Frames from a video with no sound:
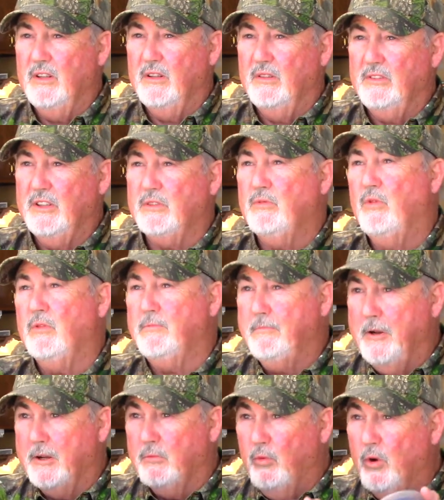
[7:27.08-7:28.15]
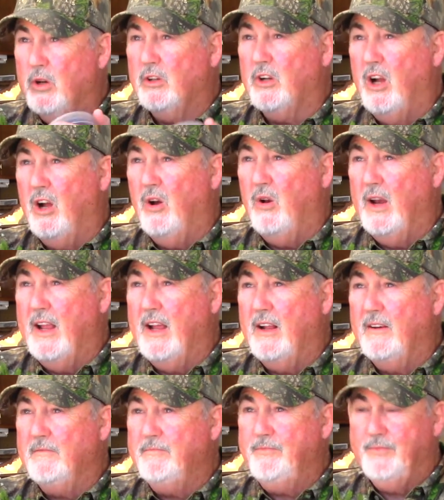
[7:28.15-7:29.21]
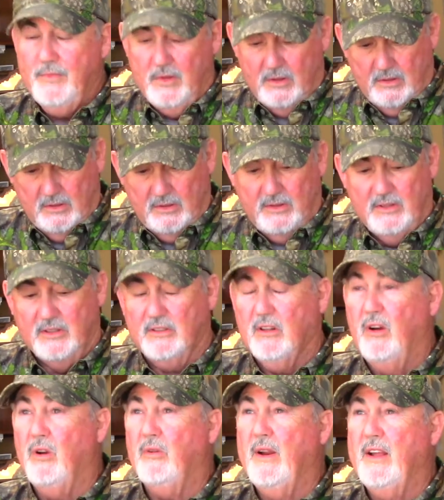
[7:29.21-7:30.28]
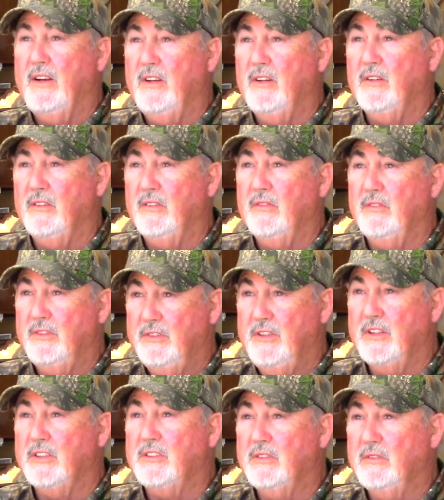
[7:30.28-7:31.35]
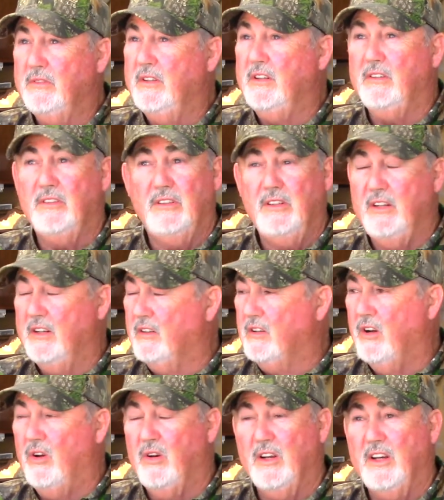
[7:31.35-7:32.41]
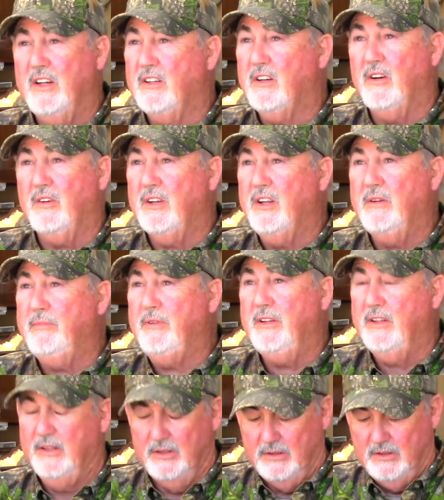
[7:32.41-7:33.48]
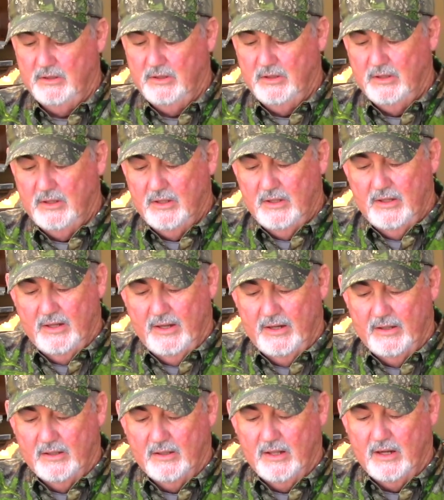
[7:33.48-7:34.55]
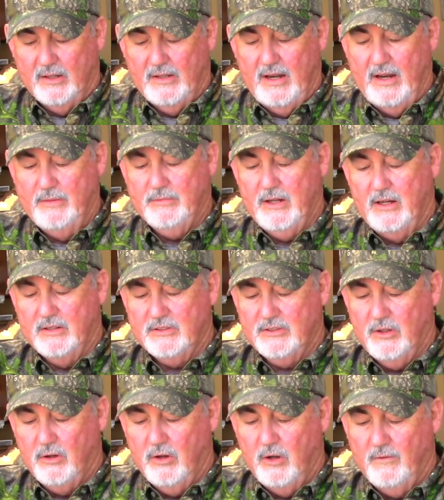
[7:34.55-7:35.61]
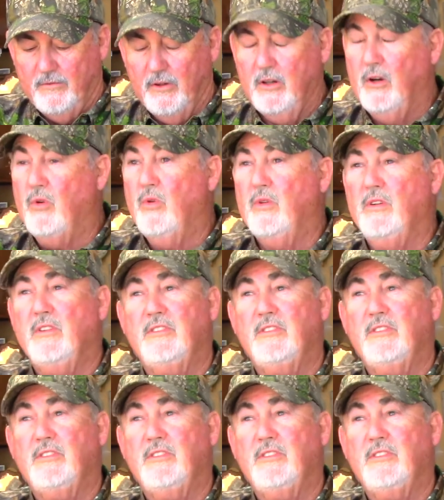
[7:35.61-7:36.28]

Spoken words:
just wants to pick one call out. This call right here, it'll call any turkey up it is. And a lot of times I'll start off a little,